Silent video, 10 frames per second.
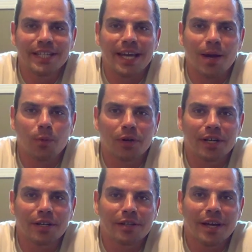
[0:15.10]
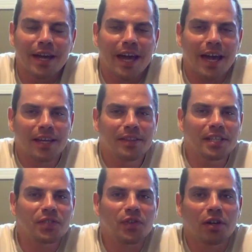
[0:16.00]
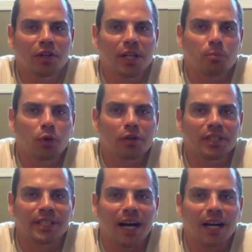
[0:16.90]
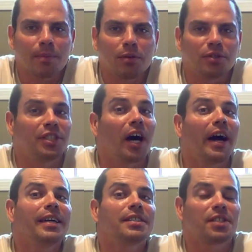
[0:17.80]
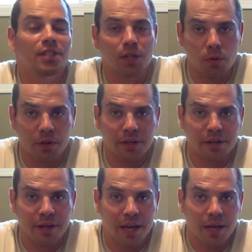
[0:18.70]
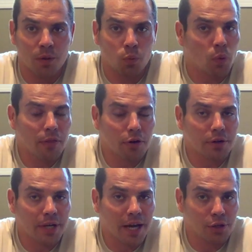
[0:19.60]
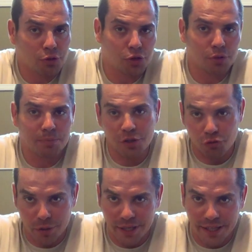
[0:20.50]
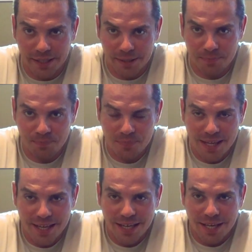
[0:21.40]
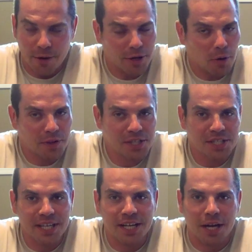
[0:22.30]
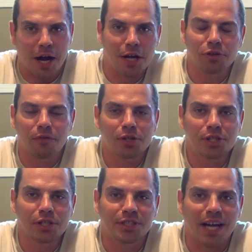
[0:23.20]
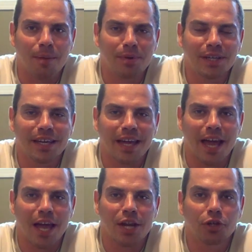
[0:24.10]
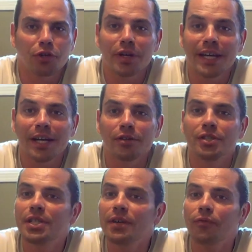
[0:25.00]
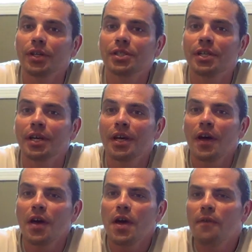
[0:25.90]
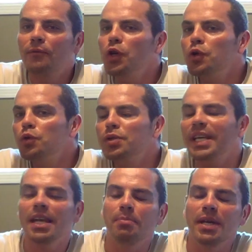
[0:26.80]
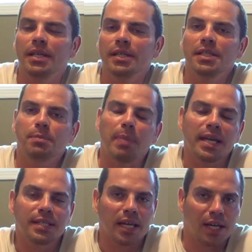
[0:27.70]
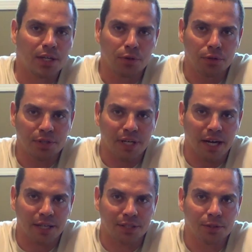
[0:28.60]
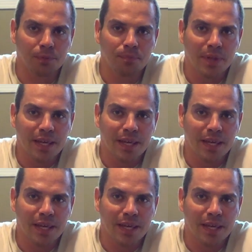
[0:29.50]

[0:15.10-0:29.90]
Lee Hayward here, and in this video clip we're going to talk about diet soda and whether or not you should be drinking it. Now I know this is a controversial topic and you're going to hear different views and opinions based on who you talk to.